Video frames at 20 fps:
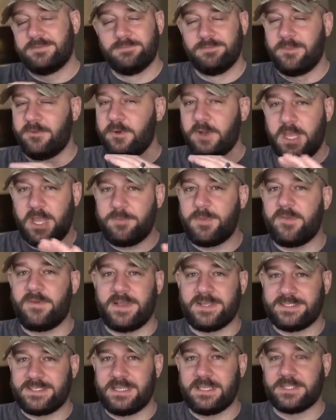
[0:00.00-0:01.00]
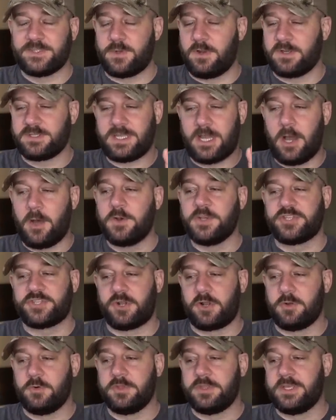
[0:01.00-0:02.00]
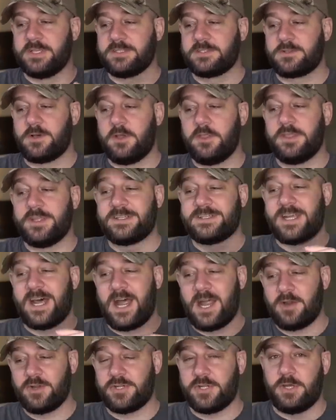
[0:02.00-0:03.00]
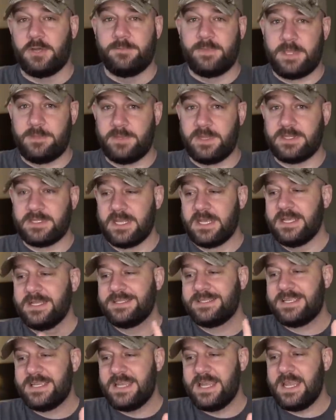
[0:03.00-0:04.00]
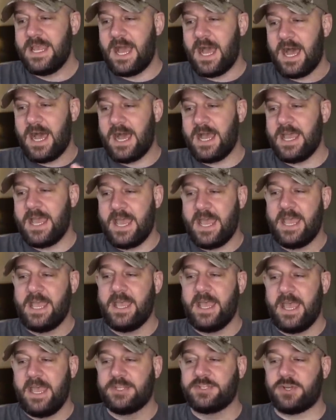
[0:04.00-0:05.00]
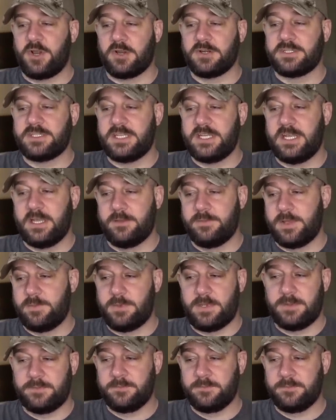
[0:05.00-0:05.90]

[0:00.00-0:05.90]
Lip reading: Forgive me if I say this wrong, because I always struggle with it. It's called the TIAHRT Amendment, T-I-A-H-R-T Amendment.